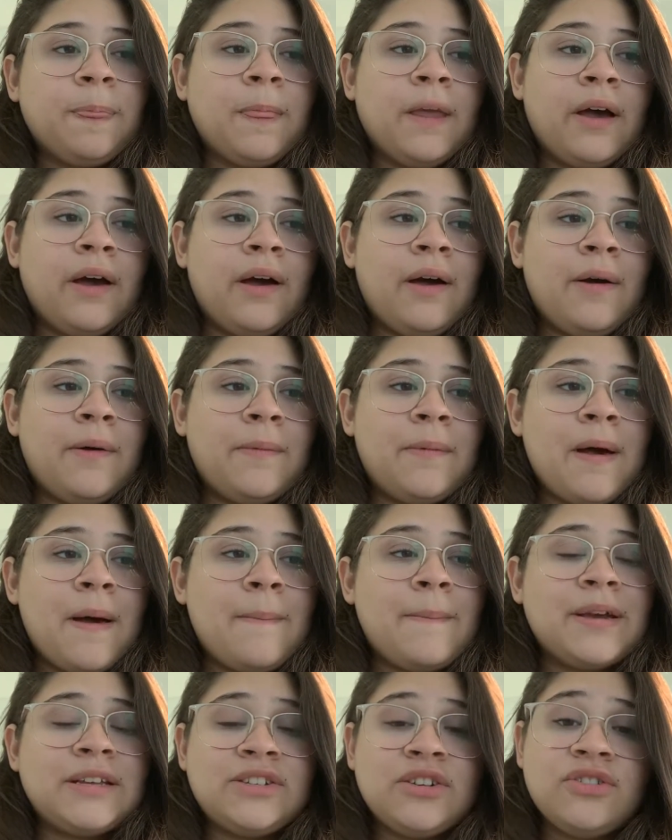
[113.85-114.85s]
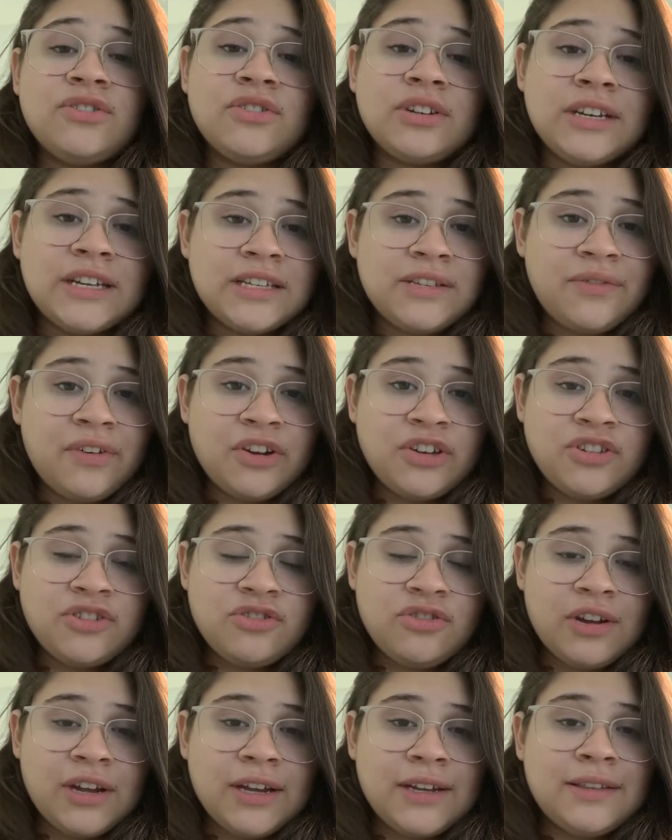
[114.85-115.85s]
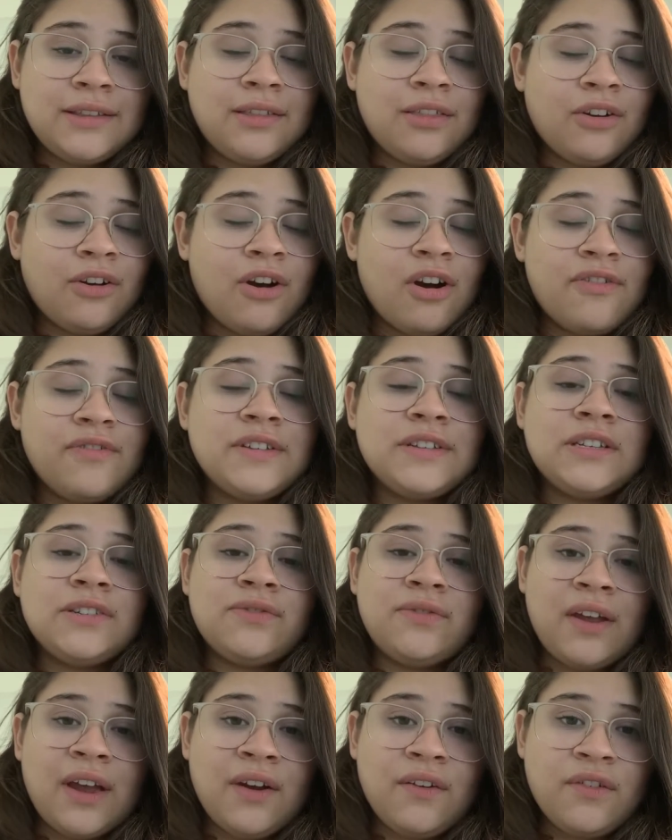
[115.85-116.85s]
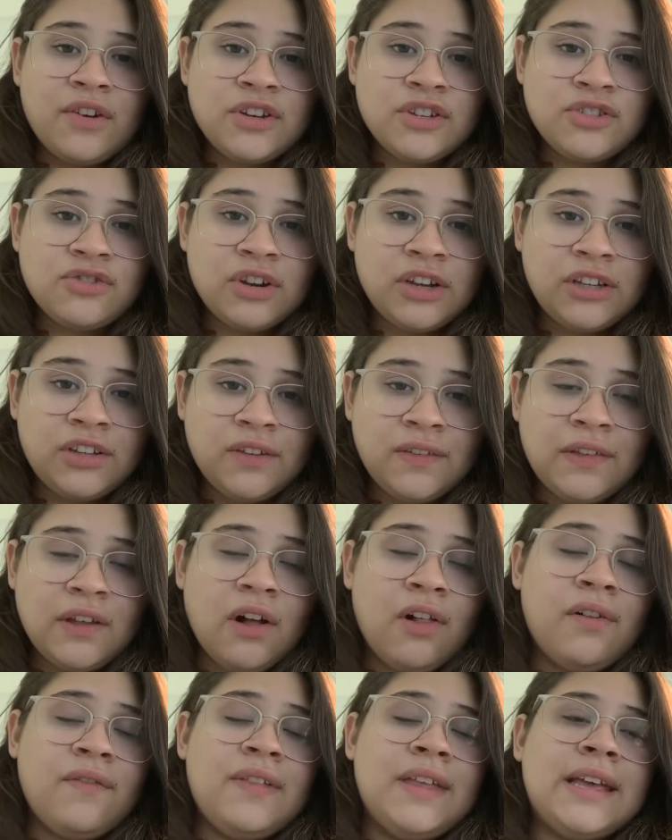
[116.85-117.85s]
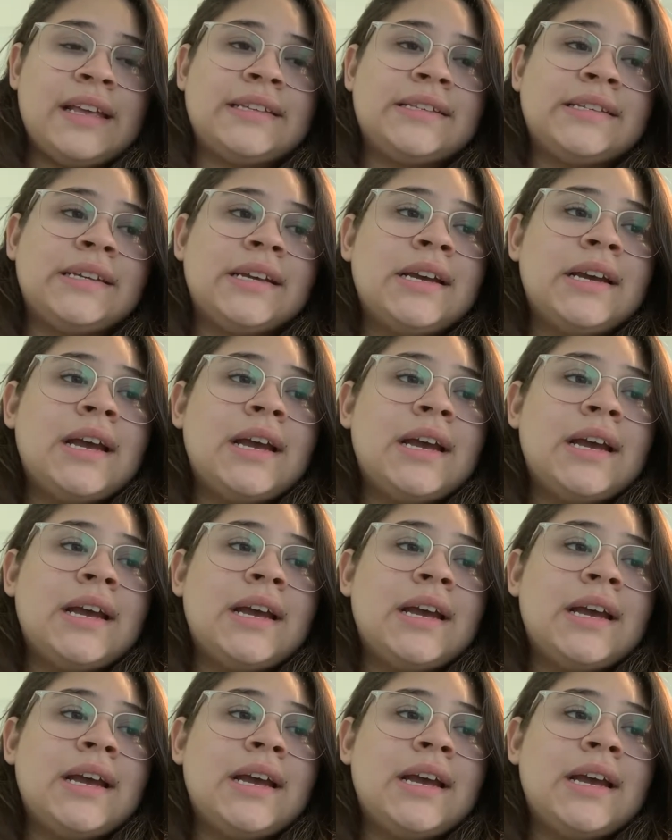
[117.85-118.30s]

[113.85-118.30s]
My surgeon is very strict. Their office is very, very strict on all of this.